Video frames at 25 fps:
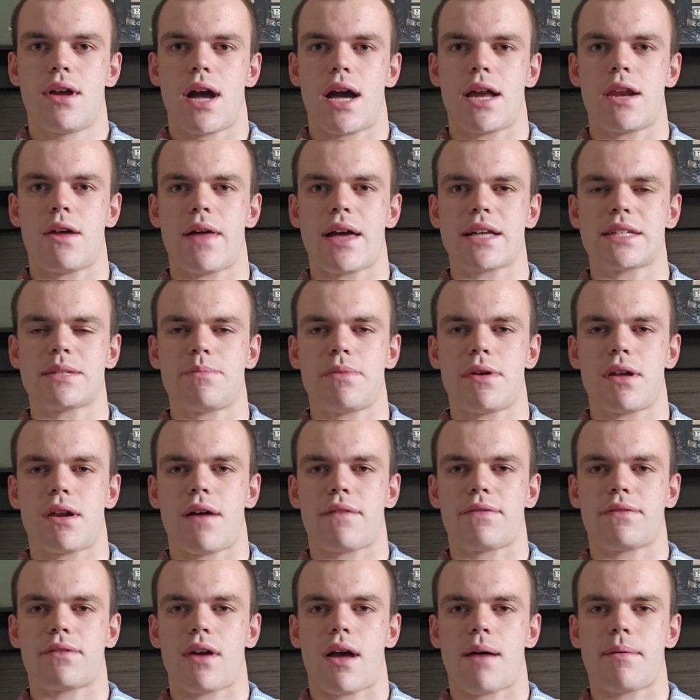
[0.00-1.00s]
I know that's a bit
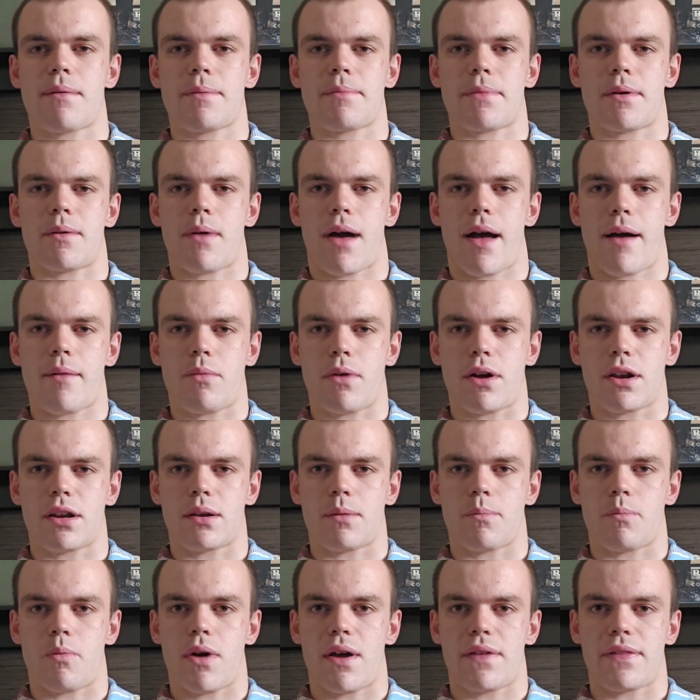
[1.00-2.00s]
off topic, but I wanted
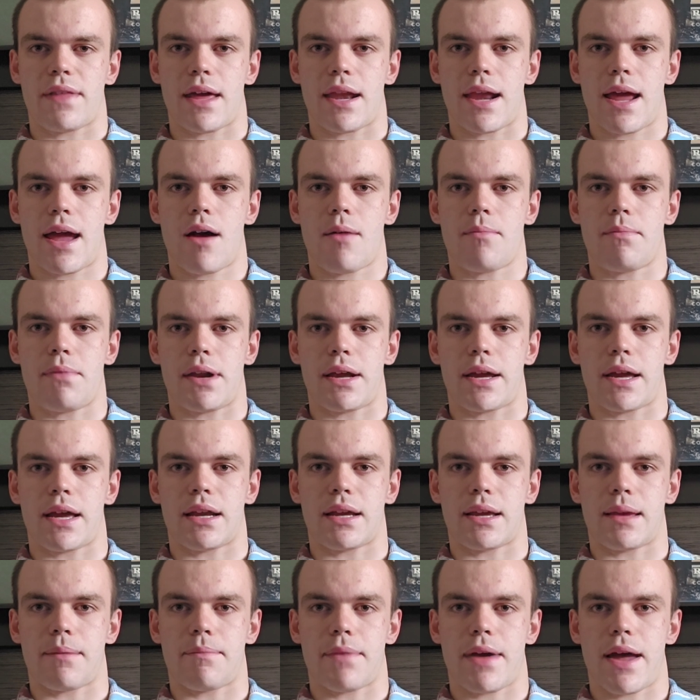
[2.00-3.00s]
to point that out, but I got
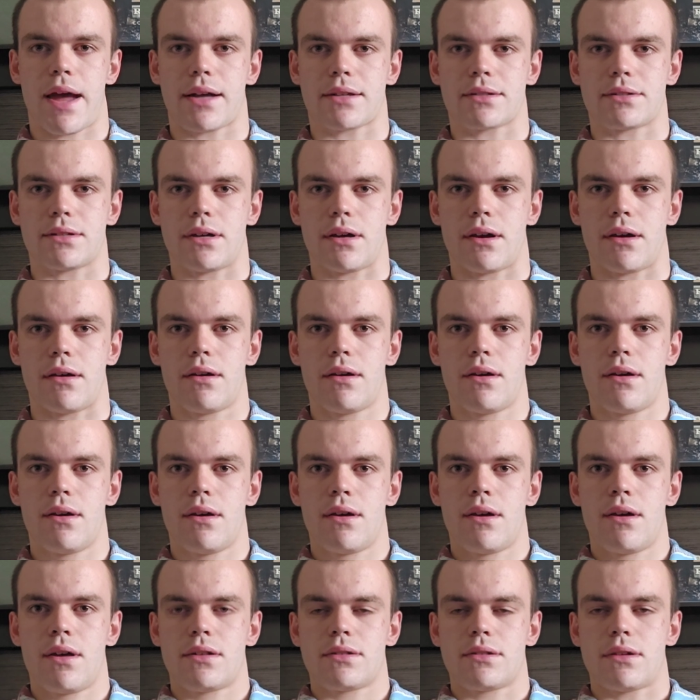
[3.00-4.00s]
to get back to
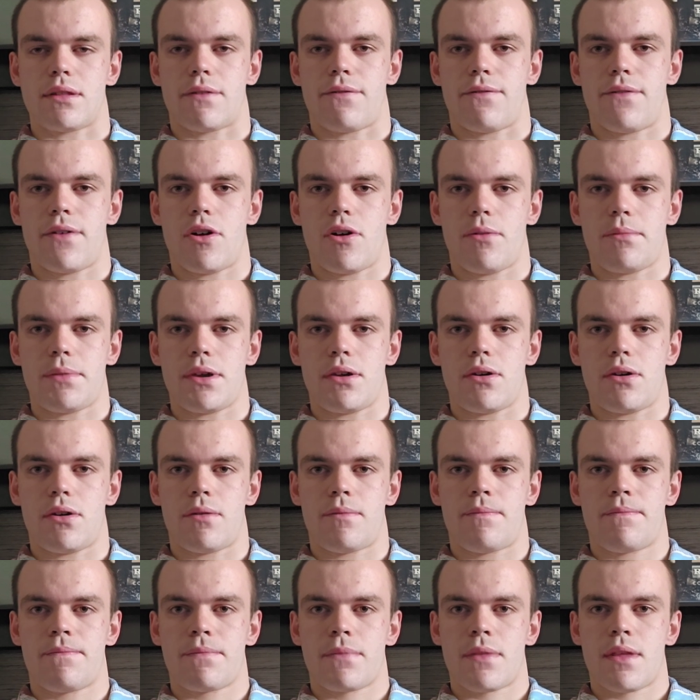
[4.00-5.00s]
the film
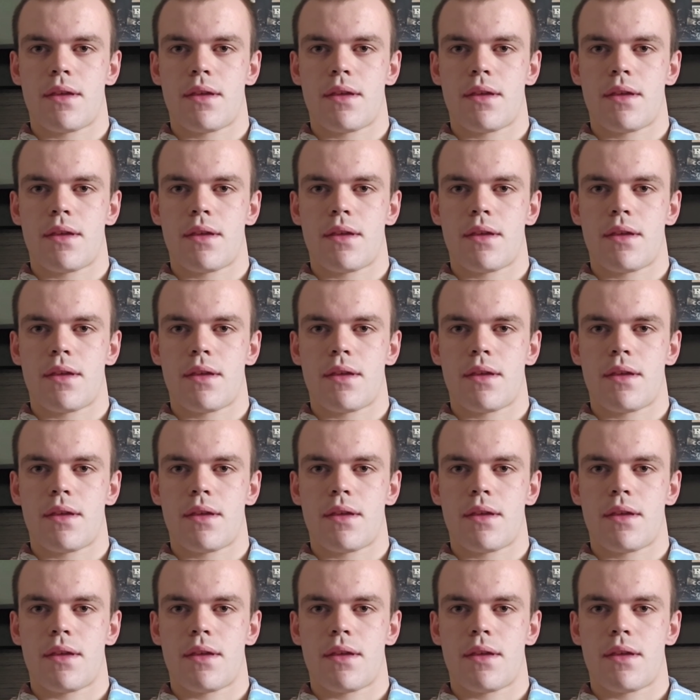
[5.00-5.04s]
here.